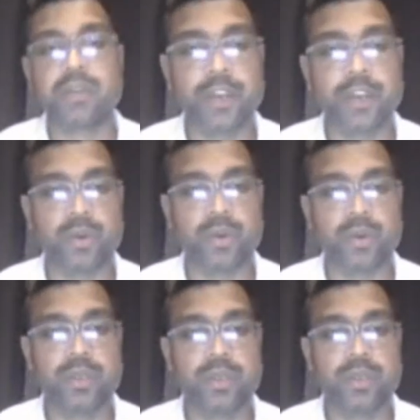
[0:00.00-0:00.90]
Very low.
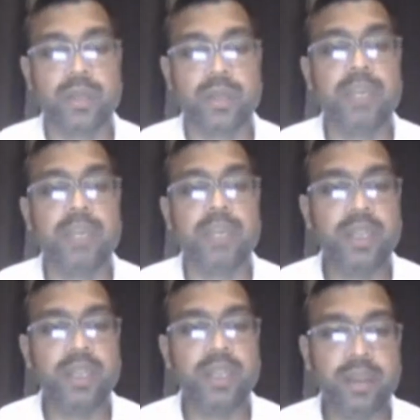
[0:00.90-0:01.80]

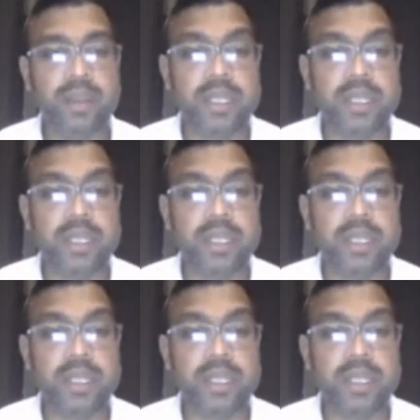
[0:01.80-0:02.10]
Meaning